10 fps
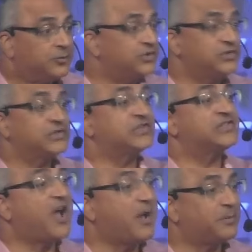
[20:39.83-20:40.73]
don't you
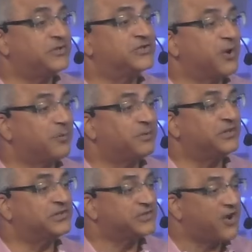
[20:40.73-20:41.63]
stop and sharpen the
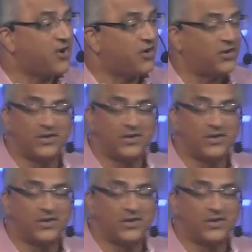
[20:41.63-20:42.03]
saw?